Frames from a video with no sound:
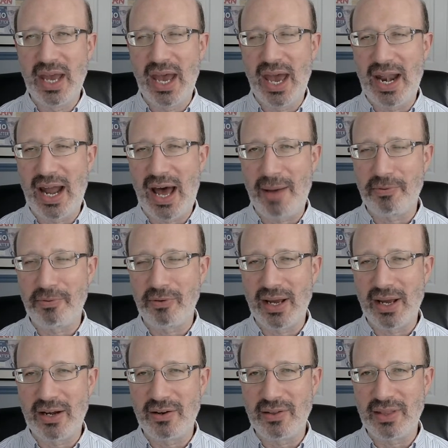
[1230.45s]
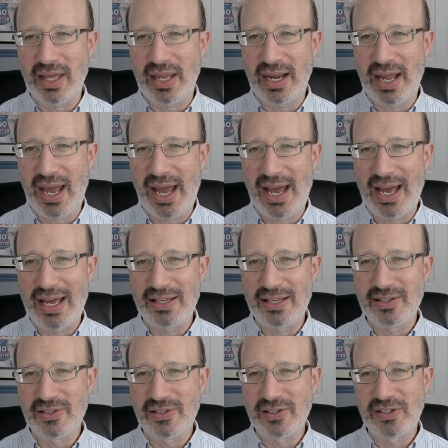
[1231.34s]
an operator that
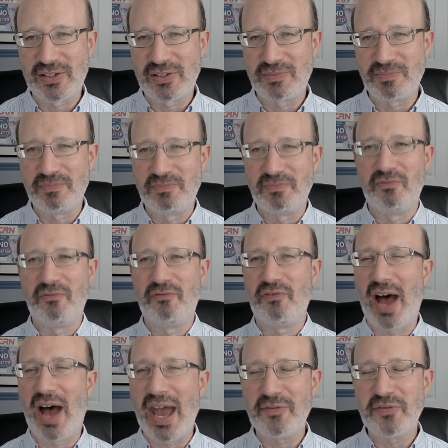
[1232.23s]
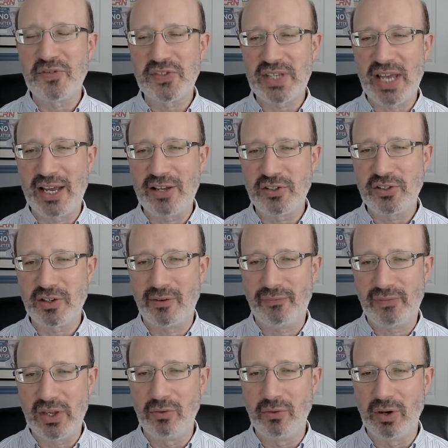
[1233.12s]
has 5 sites or
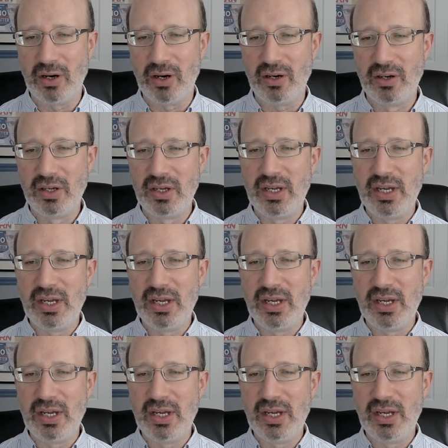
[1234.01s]
fewer.